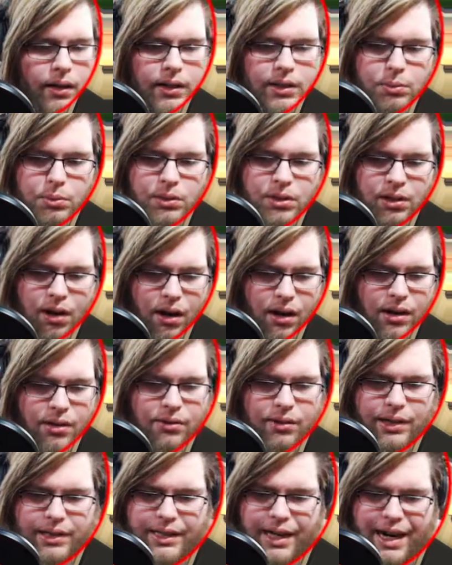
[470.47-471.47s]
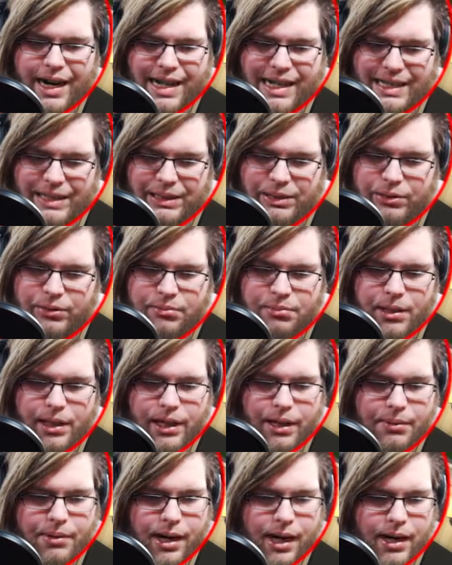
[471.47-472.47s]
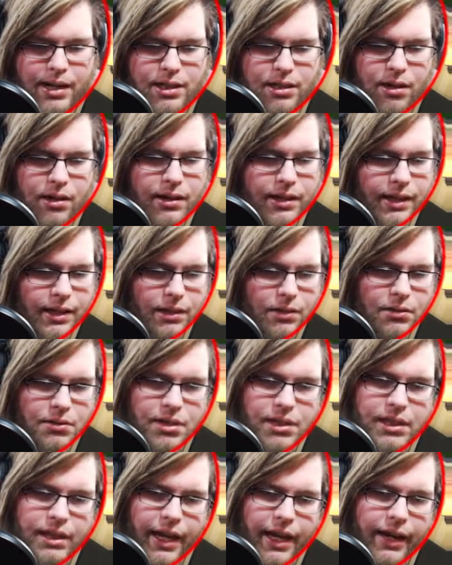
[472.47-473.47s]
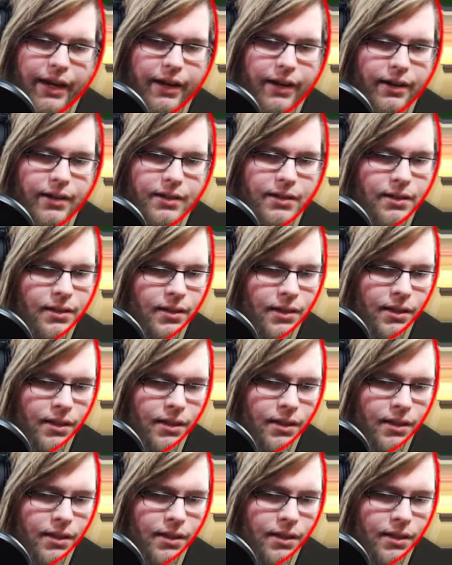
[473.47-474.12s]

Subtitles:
Because we're starting to run kind of low on money. I'm kind of starting to get a little scared.